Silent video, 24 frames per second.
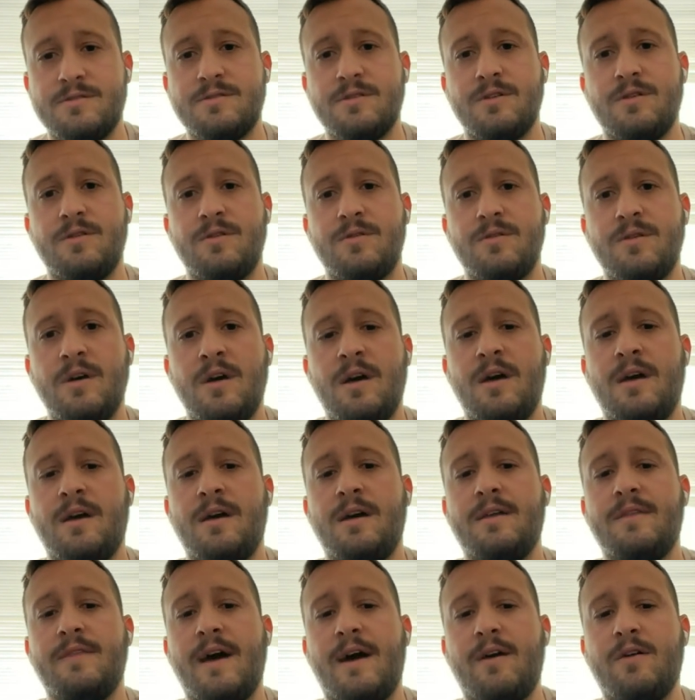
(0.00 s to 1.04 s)
So
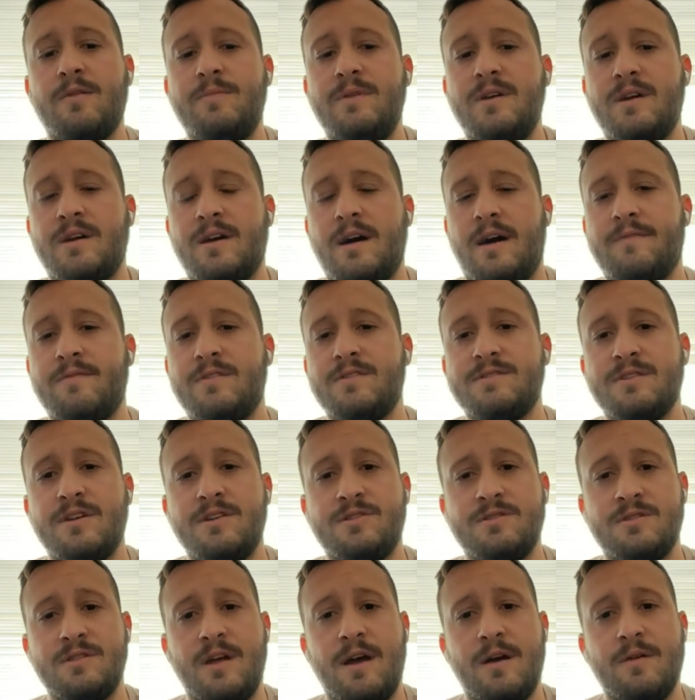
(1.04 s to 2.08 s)
that would be a
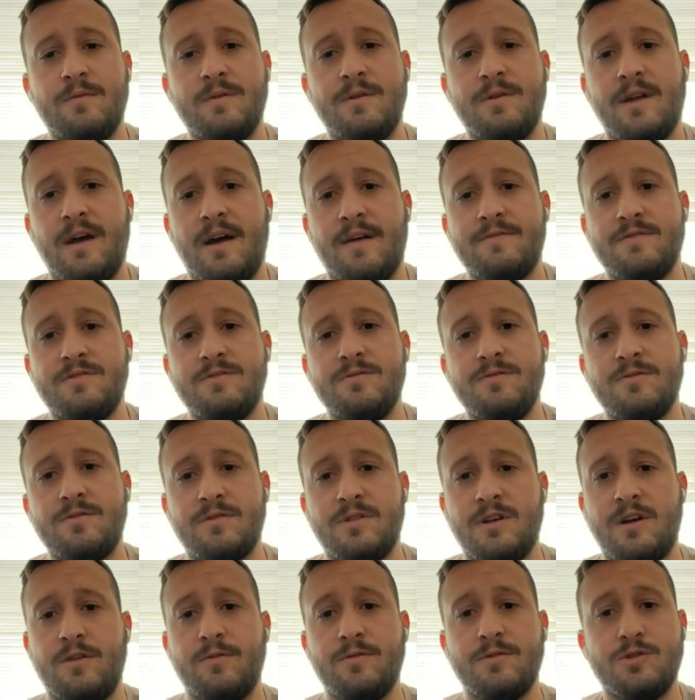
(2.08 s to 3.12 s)
conversation that we would have to
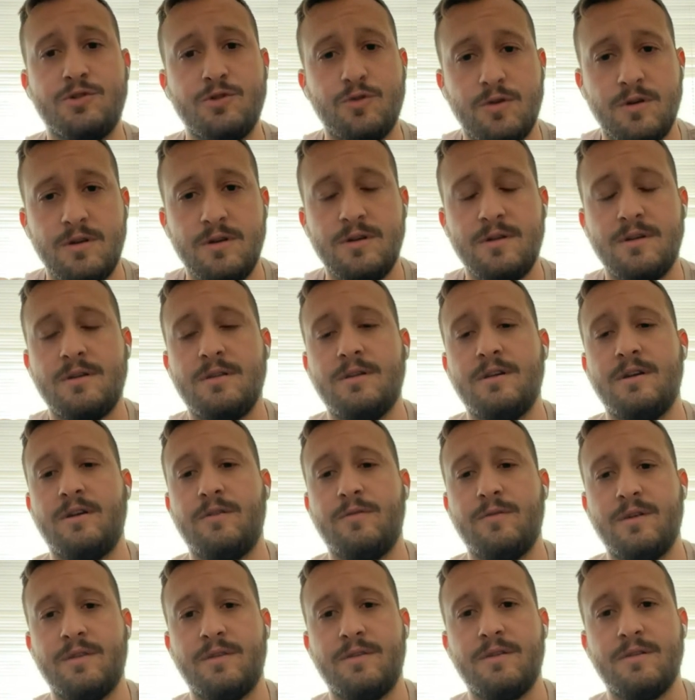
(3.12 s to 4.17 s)
clear with Jordan,
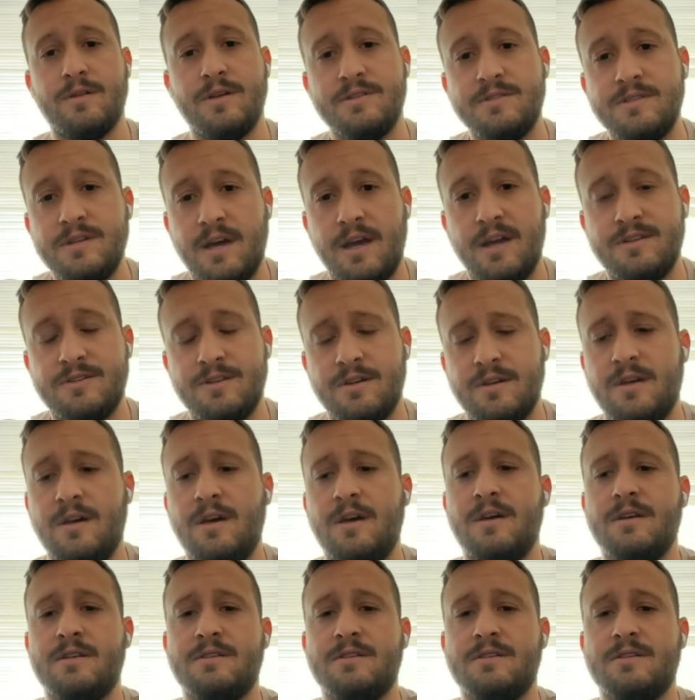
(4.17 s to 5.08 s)
clear with the listing agent.